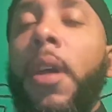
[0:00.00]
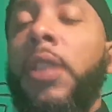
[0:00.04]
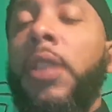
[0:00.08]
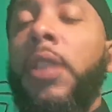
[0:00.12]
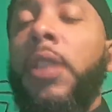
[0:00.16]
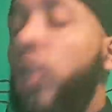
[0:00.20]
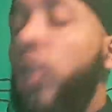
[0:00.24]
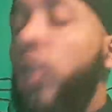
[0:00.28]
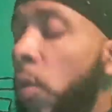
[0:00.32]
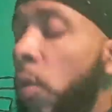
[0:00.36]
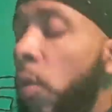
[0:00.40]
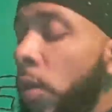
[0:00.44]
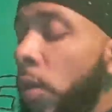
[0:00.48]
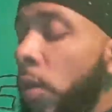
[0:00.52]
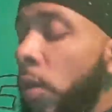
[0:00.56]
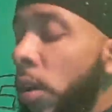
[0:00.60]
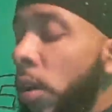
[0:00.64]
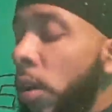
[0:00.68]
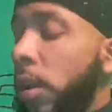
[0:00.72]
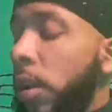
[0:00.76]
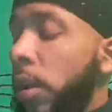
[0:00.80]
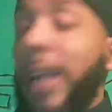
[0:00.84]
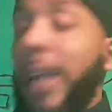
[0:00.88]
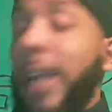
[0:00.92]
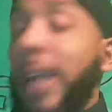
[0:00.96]
So
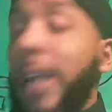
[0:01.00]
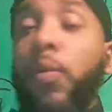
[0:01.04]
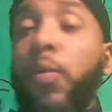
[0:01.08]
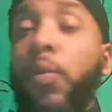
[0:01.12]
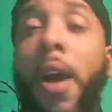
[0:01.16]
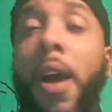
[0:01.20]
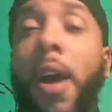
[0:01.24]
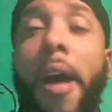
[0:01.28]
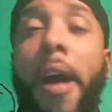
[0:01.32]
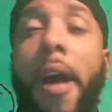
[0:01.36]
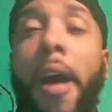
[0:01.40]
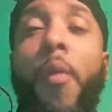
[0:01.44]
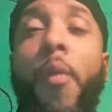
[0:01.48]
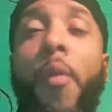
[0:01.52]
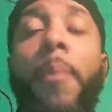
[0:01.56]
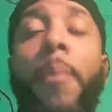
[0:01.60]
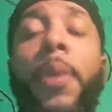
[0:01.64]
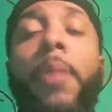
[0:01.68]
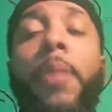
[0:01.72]
guess what? I want